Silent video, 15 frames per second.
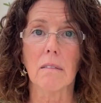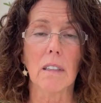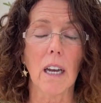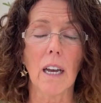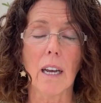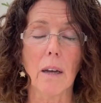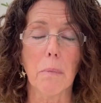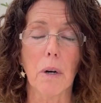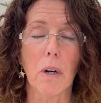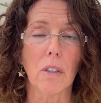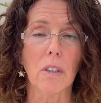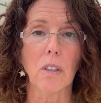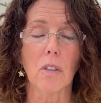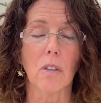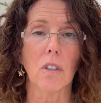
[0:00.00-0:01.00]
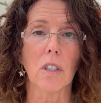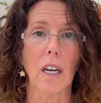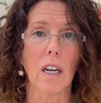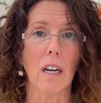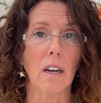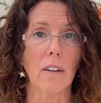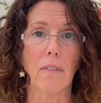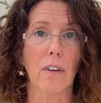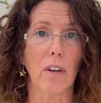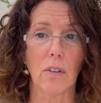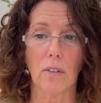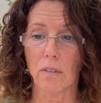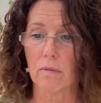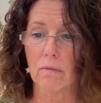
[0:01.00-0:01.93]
your AirPods or your iPhone